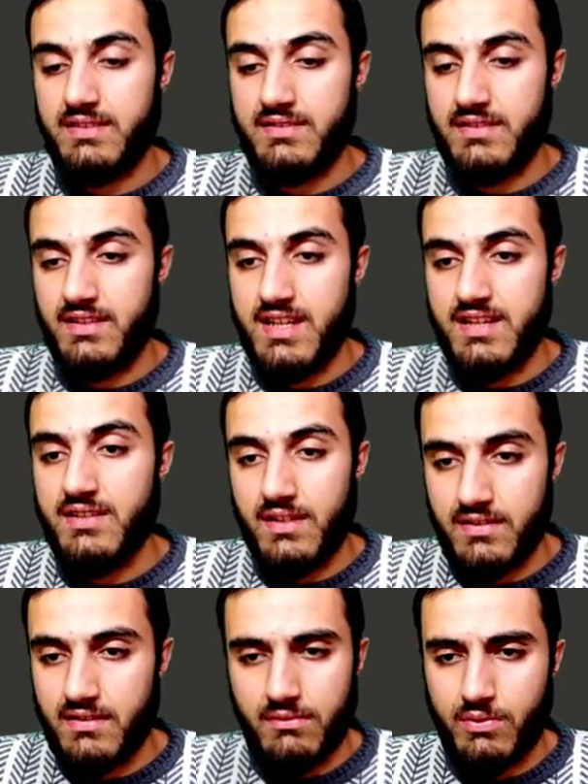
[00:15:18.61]
but
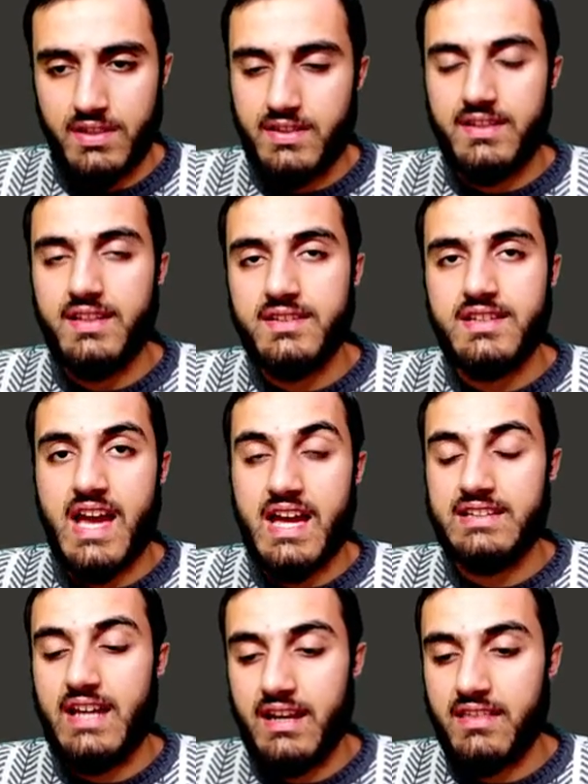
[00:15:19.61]
here we didn't
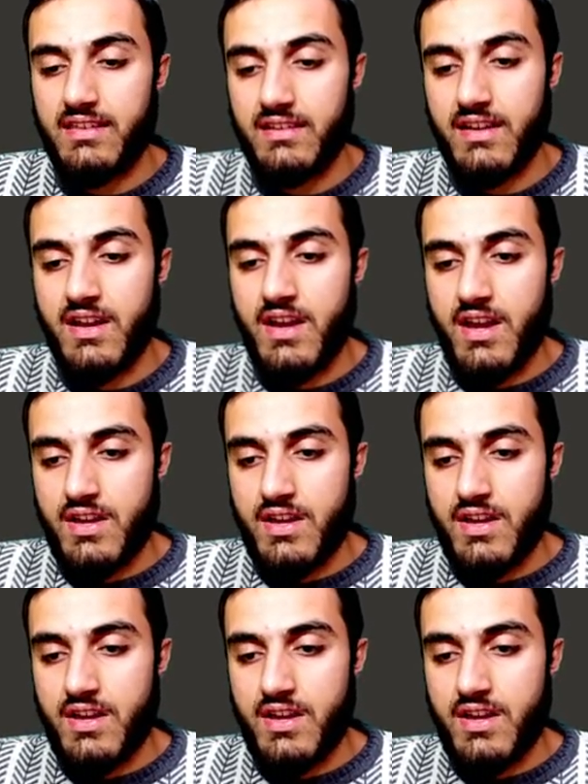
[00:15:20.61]
add anything.